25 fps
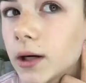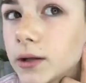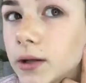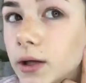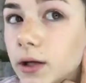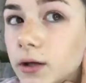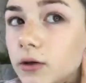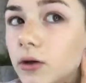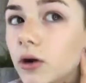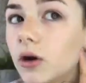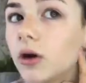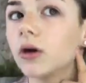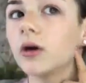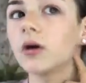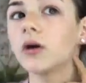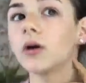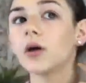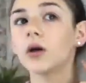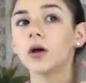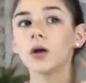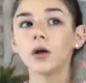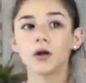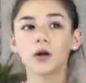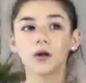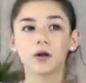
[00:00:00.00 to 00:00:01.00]
TikTok.
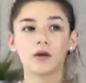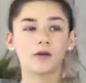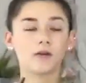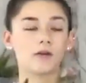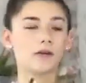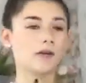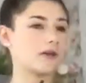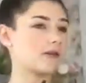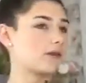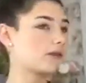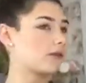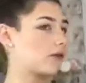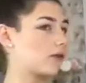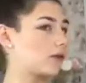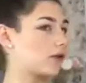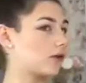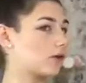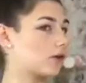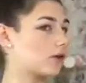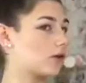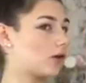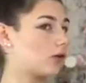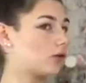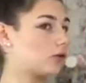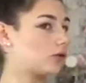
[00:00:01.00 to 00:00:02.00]
It's like the
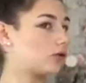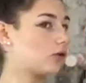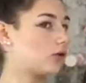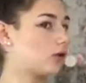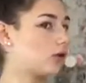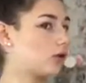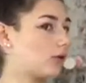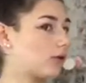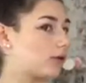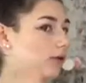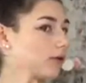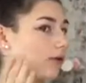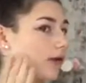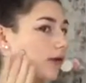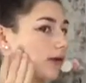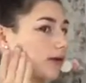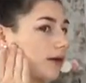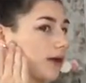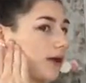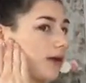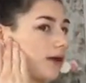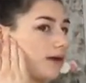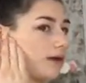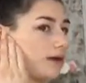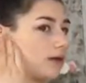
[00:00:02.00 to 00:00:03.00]
contour with fake
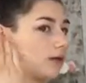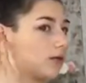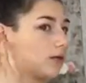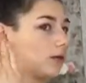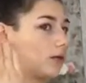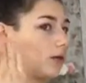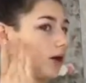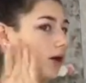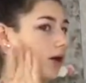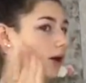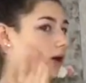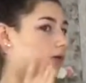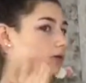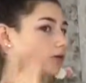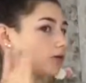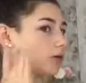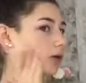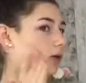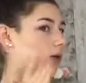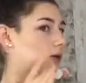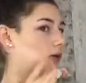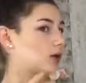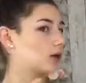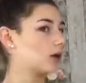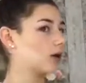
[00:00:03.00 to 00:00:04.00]
tan, and
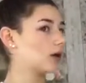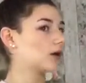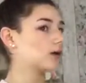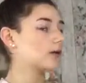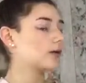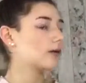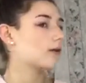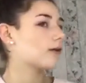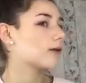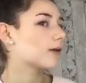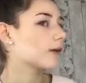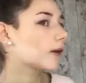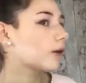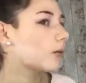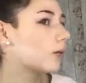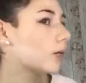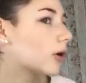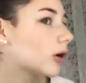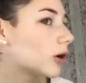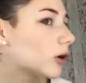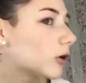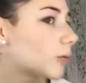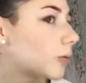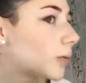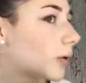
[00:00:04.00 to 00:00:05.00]
actually didn't think it
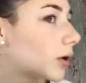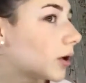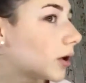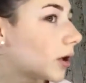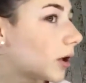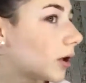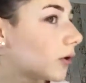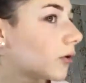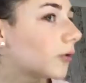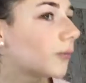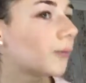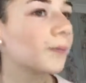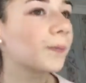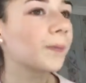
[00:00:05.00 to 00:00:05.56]
worked, but it did.